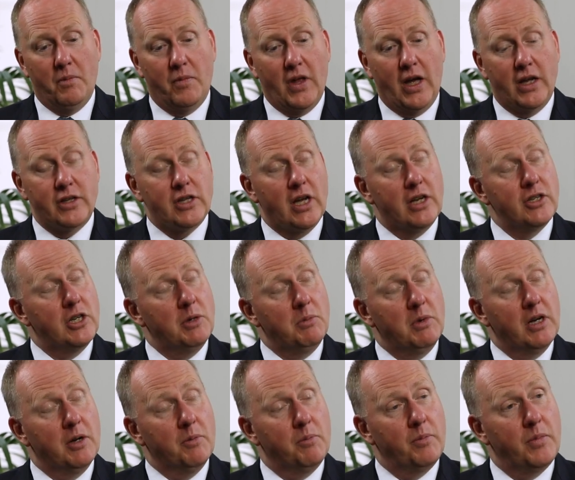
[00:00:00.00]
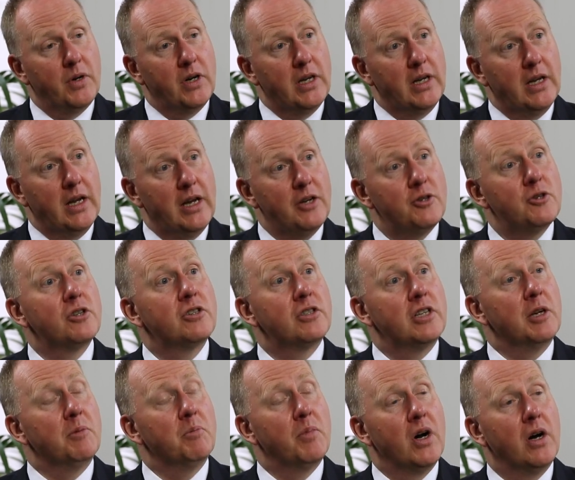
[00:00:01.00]
that's actually been a pretty
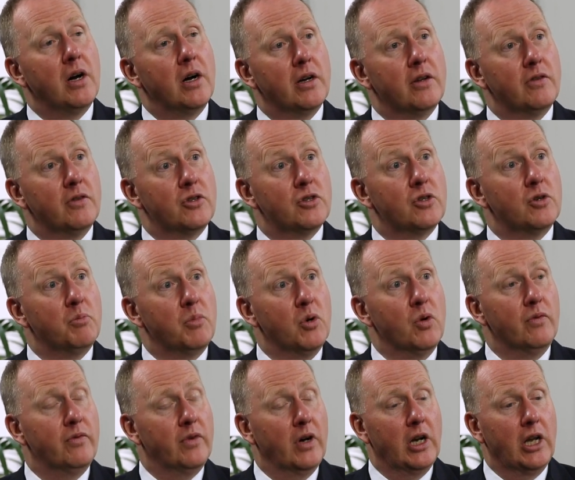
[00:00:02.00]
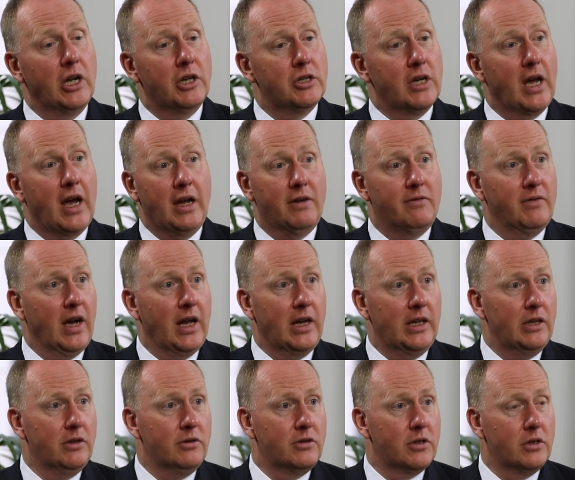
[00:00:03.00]
interesting part of the sort of portfolio to add value